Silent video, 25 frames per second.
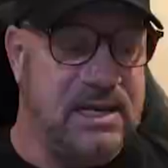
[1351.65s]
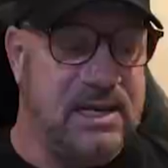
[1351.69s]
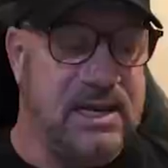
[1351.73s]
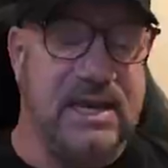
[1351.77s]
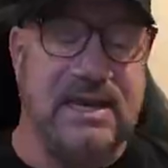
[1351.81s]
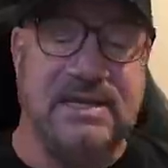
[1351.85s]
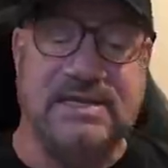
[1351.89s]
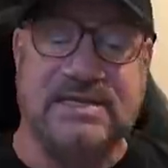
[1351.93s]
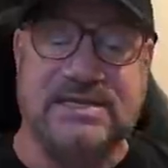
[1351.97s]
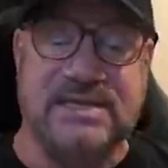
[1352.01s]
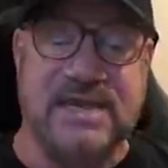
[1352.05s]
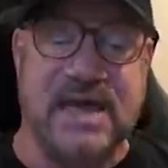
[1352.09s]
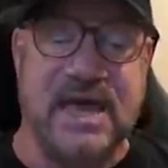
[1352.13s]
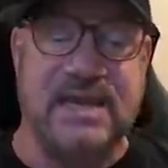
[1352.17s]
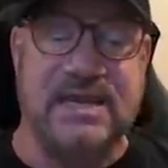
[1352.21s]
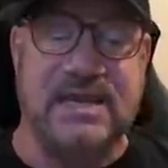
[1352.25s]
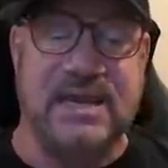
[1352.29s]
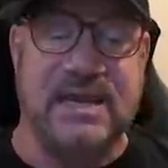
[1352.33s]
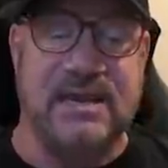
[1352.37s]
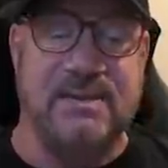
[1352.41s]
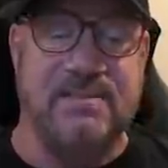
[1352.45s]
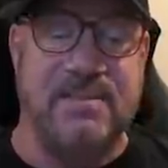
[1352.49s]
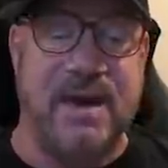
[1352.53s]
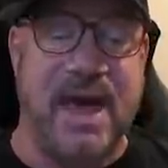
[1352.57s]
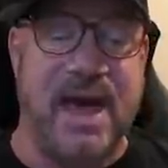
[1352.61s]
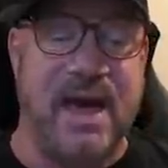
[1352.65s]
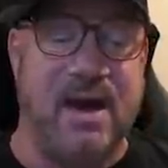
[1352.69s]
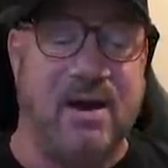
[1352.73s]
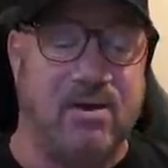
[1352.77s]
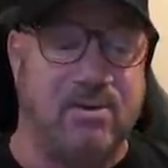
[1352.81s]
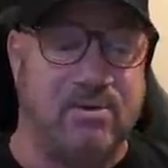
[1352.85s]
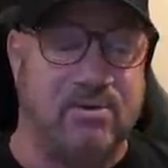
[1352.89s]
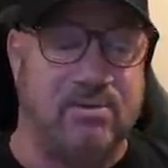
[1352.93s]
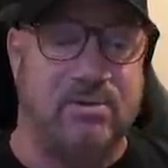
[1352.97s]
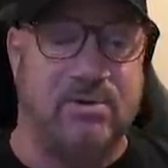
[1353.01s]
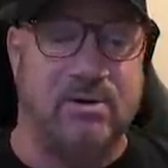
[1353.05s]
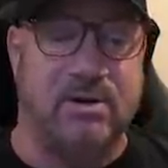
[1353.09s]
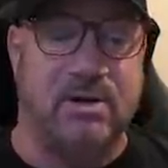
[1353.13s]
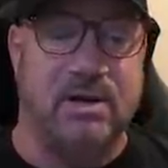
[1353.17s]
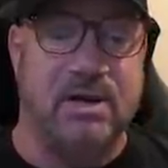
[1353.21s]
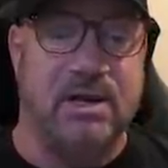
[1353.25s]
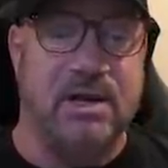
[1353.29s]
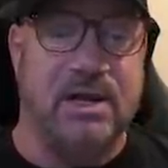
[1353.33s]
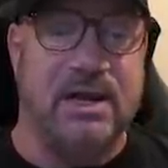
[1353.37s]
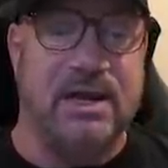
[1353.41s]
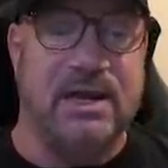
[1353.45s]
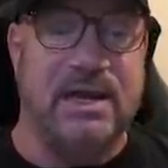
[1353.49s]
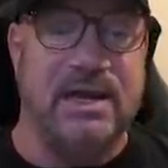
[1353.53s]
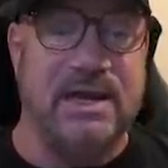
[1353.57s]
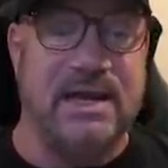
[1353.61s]
He's sending him
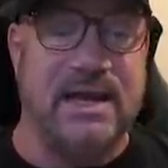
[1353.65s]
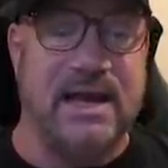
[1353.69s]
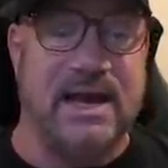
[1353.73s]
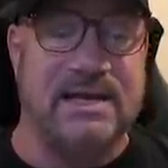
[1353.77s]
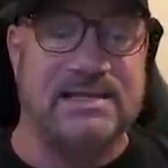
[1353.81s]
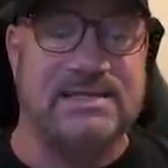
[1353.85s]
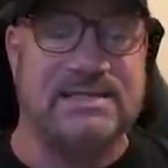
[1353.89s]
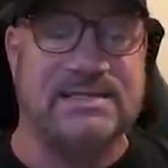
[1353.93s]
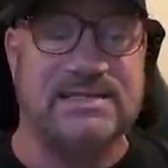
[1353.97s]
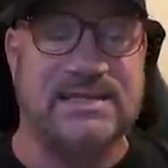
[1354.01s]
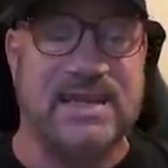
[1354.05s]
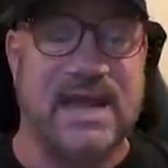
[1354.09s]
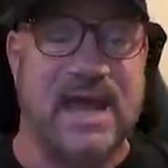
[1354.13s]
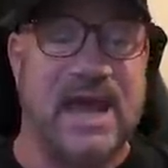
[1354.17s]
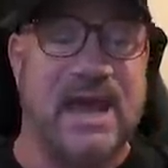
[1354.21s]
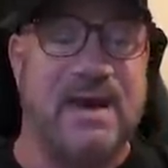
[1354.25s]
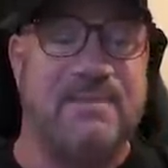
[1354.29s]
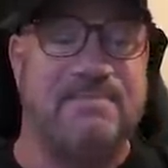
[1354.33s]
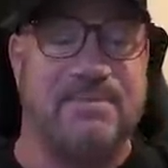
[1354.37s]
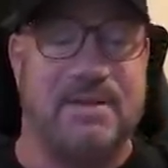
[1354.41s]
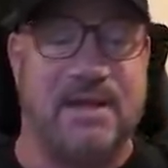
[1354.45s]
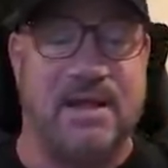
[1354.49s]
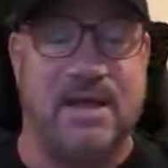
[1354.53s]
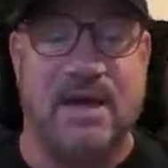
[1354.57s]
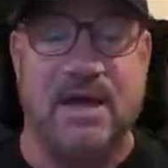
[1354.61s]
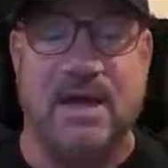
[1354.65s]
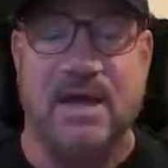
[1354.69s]
out. He got stabbed.